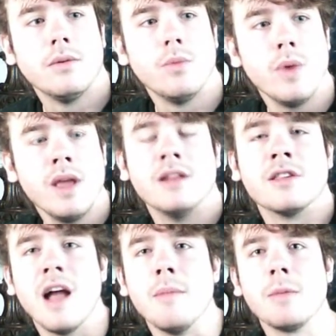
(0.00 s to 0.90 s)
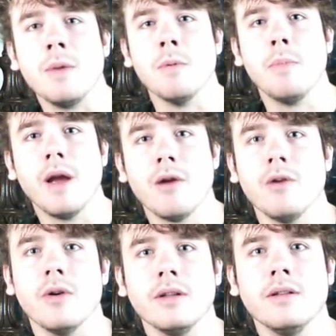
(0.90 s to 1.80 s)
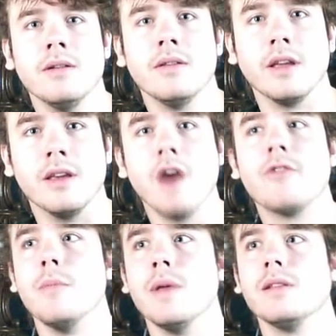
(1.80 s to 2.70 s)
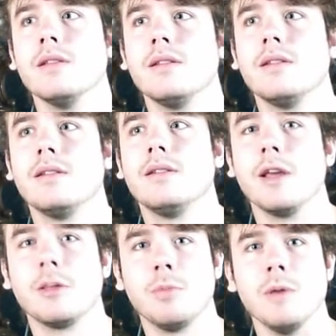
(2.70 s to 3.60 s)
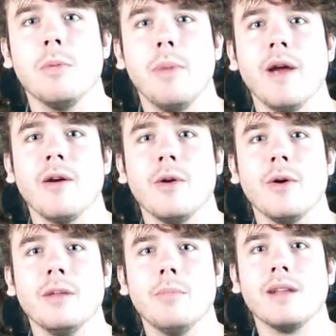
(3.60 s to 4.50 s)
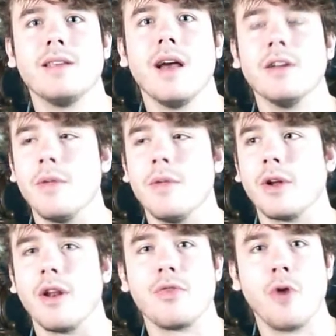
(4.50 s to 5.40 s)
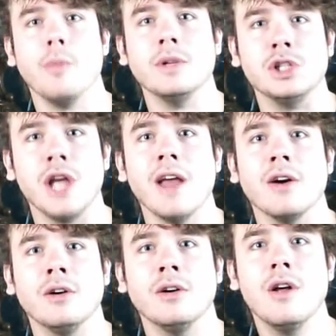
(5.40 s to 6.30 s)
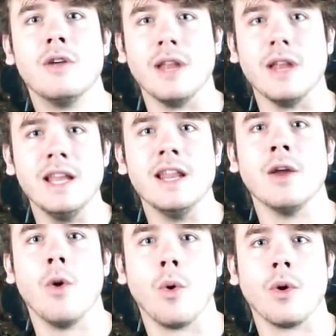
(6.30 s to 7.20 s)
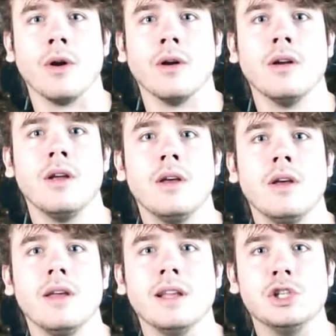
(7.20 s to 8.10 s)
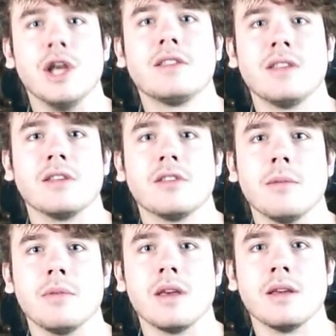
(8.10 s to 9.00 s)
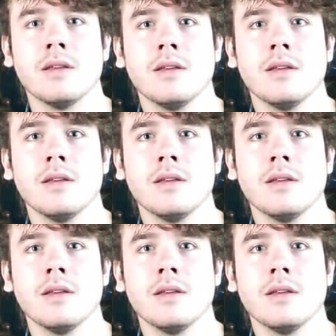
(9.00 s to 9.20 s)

Weed does not make people paranoid. The government makes people paranoid by telling them that they're going to throw them in jail for eating or ingesting something.